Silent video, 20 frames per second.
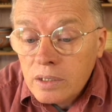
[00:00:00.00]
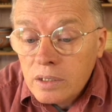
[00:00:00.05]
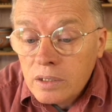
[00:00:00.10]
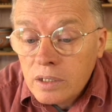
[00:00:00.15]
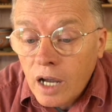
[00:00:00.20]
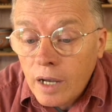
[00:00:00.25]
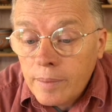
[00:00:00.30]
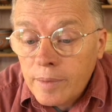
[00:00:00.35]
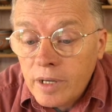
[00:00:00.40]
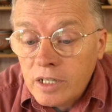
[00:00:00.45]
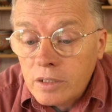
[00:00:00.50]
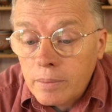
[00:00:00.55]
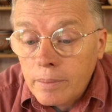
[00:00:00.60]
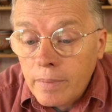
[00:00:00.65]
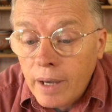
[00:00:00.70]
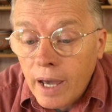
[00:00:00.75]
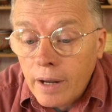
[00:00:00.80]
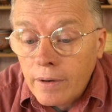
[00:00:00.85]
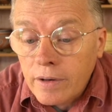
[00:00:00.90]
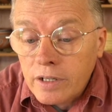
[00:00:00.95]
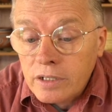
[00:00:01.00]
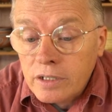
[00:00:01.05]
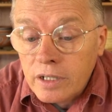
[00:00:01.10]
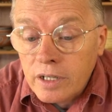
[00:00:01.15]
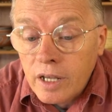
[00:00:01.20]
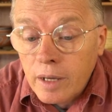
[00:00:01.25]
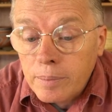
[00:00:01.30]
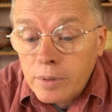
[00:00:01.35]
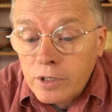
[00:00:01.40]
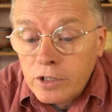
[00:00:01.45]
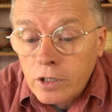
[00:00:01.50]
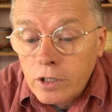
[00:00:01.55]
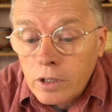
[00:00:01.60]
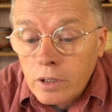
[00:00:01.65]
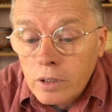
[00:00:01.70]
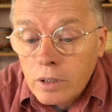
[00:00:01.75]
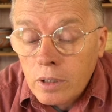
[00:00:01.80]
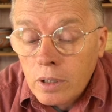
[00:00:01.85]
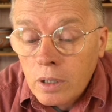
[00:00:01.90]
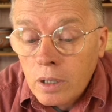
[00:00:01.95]
Time doesn't matter. It's the temperature.
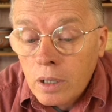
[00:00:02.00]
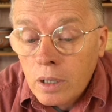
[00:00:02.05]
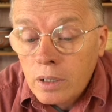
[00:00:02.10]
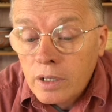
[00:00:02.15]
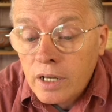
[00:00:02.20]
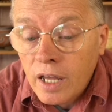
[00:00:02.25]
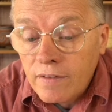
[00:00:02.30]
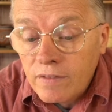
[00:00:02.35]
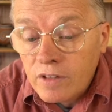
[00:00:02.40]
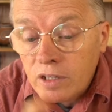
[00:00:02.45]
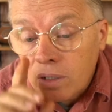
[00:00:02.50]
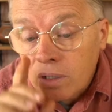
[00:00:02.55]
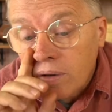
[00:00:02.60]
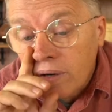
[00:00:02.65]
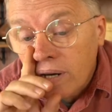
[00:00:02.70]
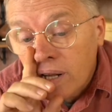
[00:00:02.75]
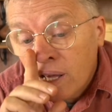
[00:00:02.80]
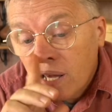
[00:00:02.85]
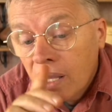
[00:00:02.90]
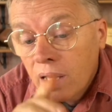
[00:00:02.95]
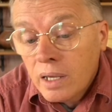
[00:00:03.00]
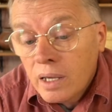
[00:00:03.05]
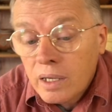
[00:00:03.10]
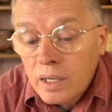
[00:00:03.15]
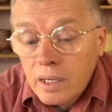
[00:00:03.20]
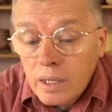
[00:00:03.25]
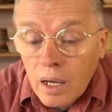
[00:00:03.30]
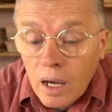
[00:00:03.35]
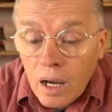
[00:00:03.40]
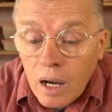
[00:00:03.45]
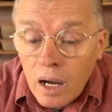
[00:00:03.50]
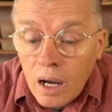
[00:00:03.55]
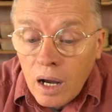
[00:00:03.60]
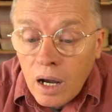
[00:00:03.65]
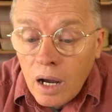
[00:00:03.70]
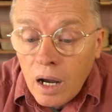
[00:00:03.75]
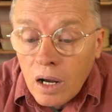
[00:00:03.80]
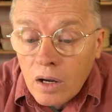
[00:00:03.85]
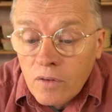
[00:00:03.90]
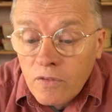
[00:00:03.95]
David Lloyd.
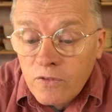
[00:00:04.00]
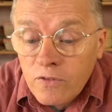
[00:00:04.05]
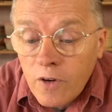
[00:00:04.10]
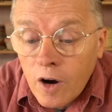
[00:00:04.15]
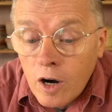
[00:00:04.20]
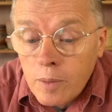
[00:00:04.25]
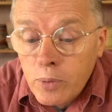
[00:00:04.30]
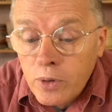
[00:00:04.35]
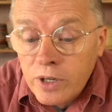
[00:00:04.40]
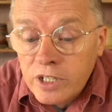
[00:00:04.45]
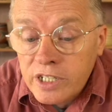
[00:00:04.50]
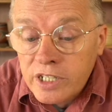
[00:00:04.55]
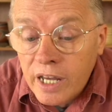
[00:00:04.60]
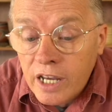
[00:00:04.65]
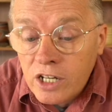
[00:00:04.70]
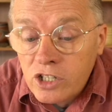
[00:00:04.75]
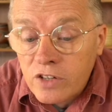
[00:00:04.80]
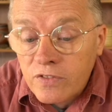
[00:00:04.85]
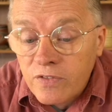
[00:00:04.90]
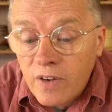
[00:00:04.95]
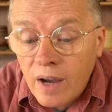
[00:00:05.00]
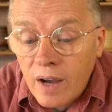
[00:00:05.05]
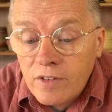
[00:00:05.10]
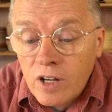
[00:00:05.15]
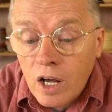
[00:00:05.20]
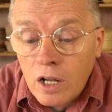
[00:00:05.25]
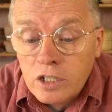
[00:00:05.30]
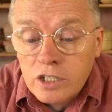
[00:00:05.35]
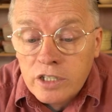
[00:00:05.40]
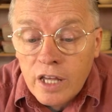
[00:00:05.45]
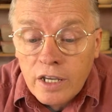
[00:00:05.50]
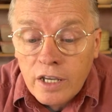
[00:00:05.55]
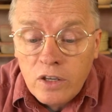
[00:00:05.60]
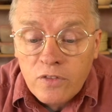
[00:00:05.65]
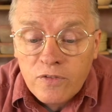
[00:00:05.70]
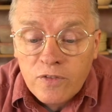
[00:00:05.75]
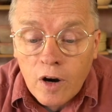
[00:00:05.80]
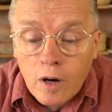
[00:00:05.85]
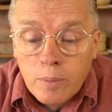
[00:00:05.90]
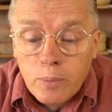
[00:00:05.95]
Uh, Farpoint Station, $5. Thank you,
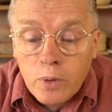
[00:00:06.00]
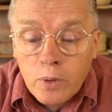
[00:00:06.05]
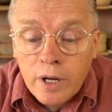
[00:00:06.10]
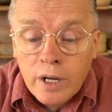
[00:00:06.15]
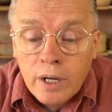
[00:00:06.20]
Farpoint.